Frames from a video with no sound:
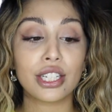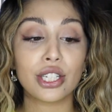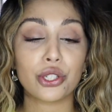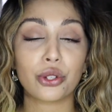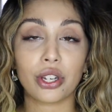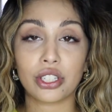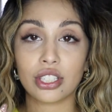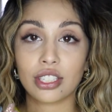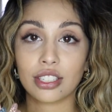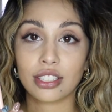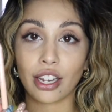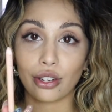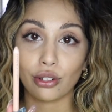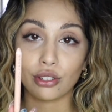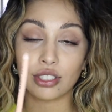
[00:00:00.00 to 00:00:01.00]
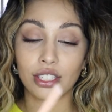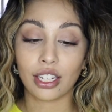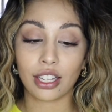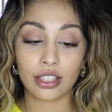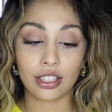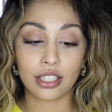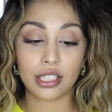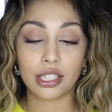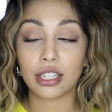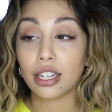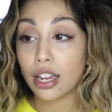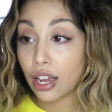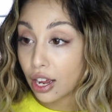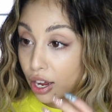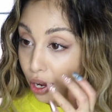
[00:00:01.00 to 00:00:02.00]
So I just settled to get this.
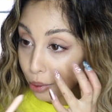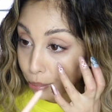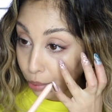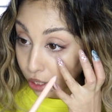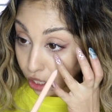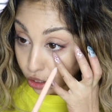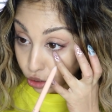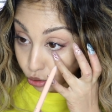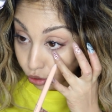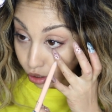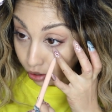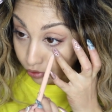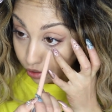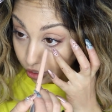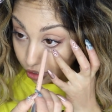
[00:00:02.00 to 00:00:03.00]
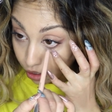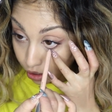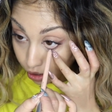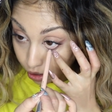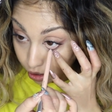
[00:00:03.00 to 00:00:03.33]
But I do love it.